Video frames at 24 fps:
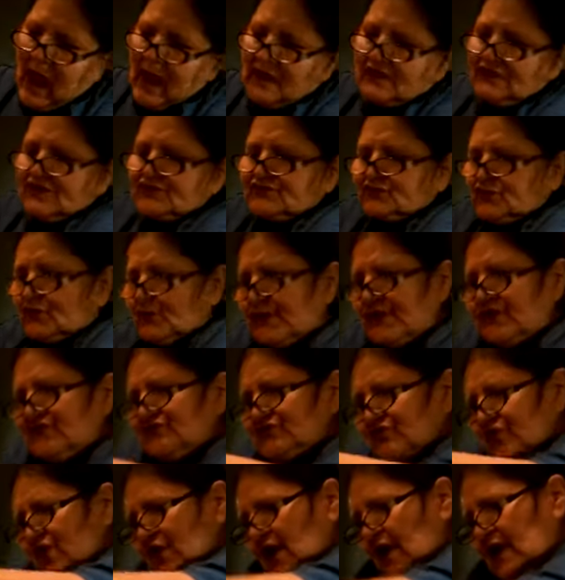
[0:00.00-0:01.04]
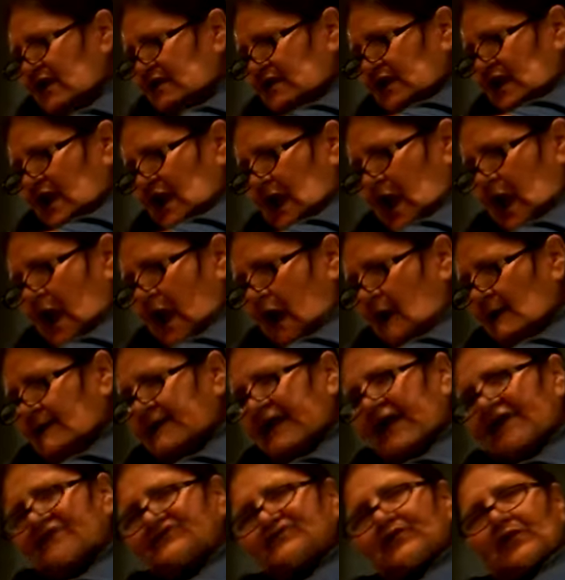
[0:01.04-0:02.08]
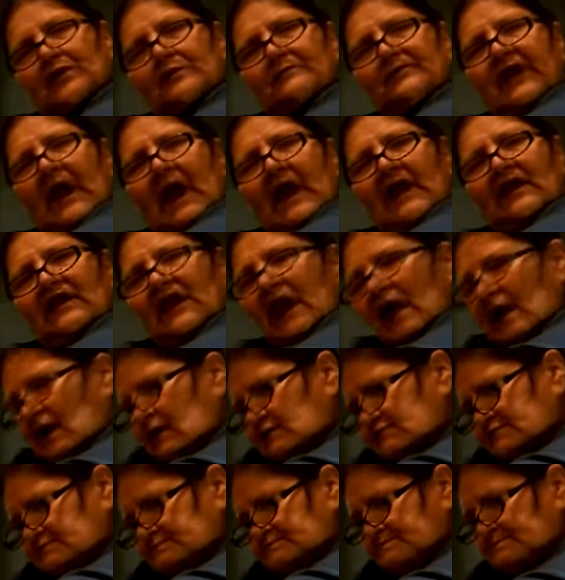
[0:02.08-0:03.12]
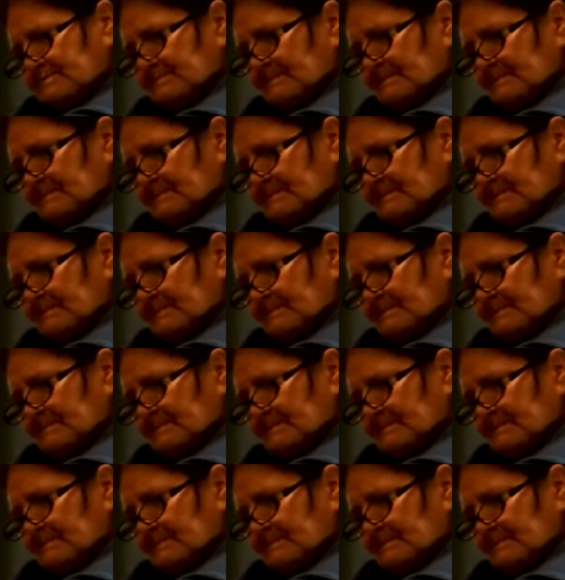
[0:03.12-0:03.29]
this Cuisinart, okay, it's going to be kind of loud.